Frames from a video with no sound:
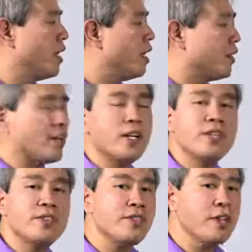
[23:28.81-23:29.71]
There
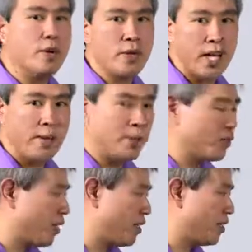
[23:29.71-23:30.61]
is no gamut
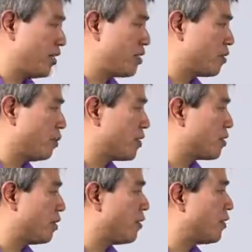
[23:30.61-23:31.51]
translation
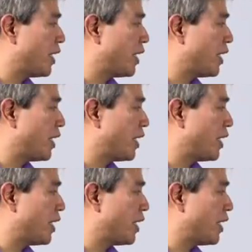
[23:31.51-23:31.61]
whatsoever.